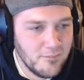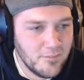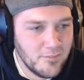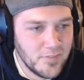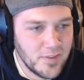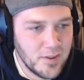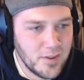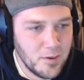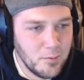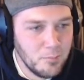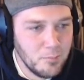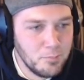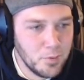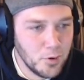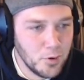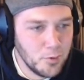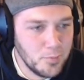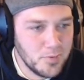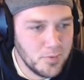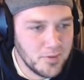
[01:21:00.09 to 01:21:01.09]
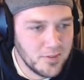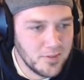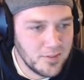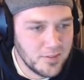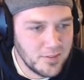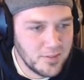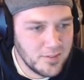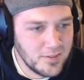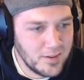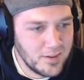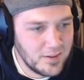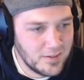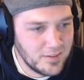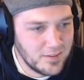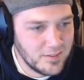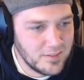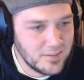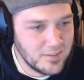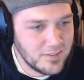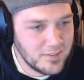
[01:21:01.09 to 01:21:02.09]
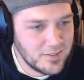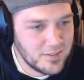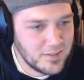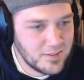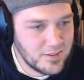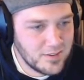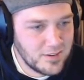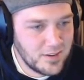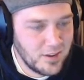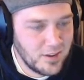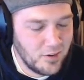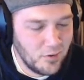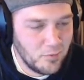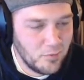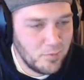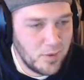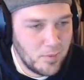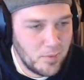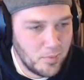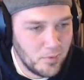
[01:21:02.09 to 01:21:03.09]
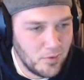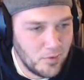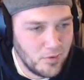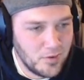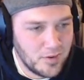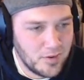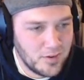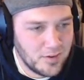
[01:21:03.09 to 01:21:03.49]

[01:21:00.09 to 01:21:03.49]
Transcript: boobs and killing people and